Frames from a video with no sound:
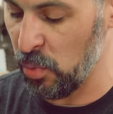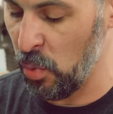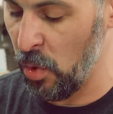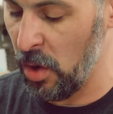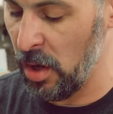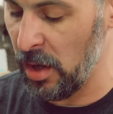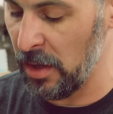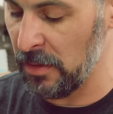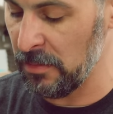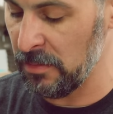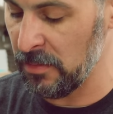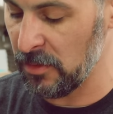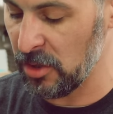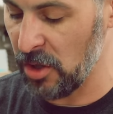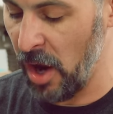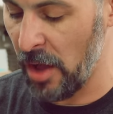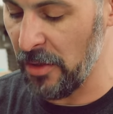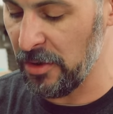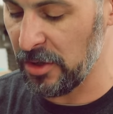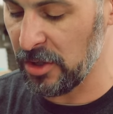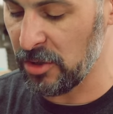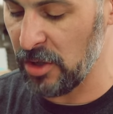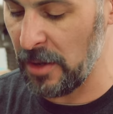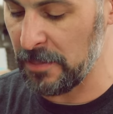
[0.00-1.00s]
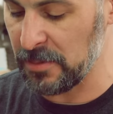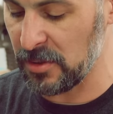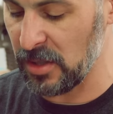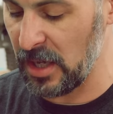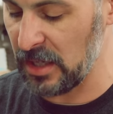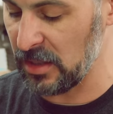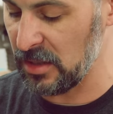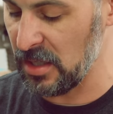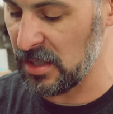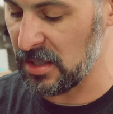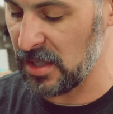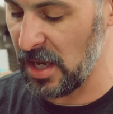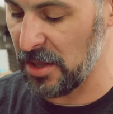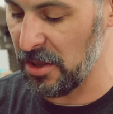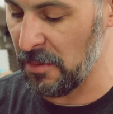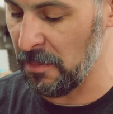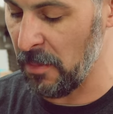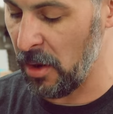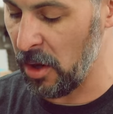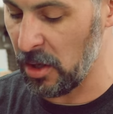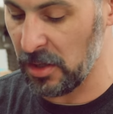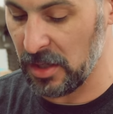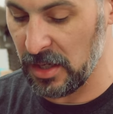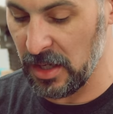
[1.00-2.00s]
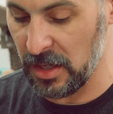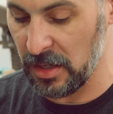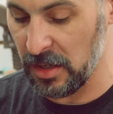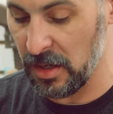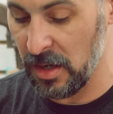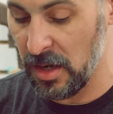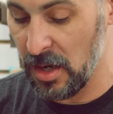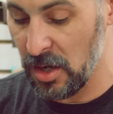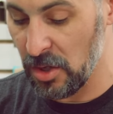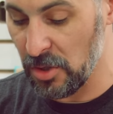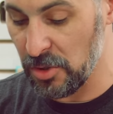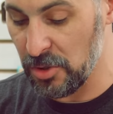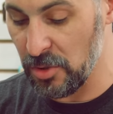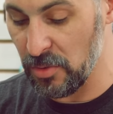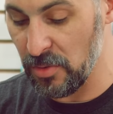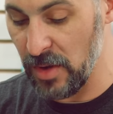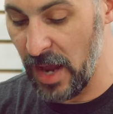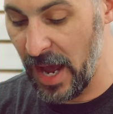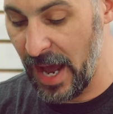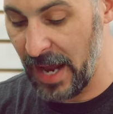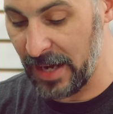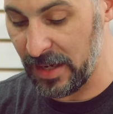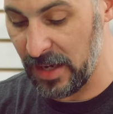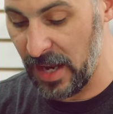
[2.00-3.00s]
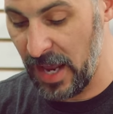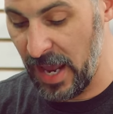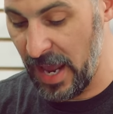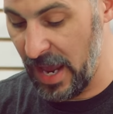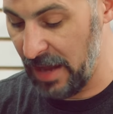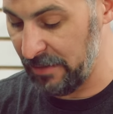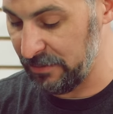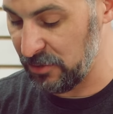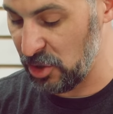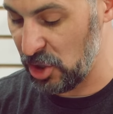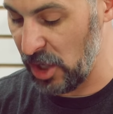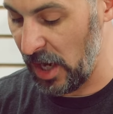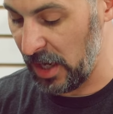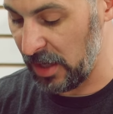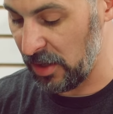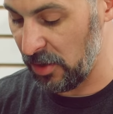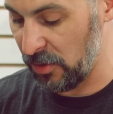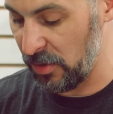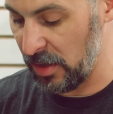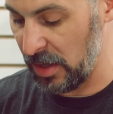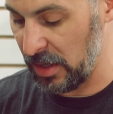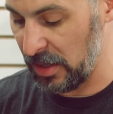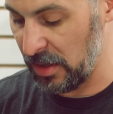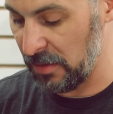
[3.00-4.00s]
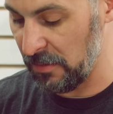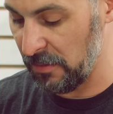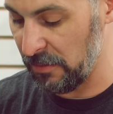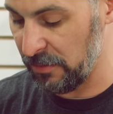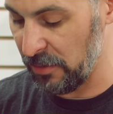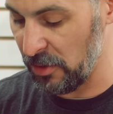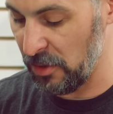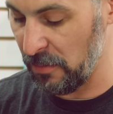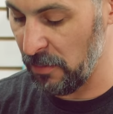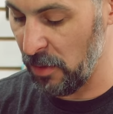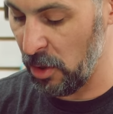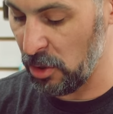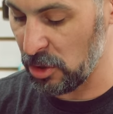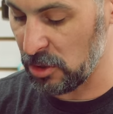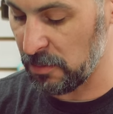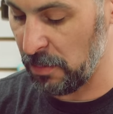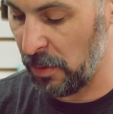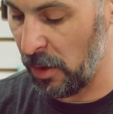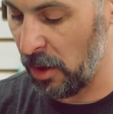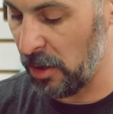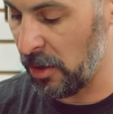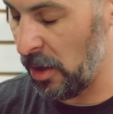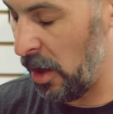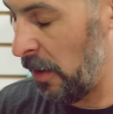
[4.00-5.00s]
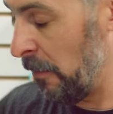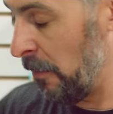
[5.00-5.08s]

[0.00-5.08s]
One, other grips like this on the market do not have checkering for the most part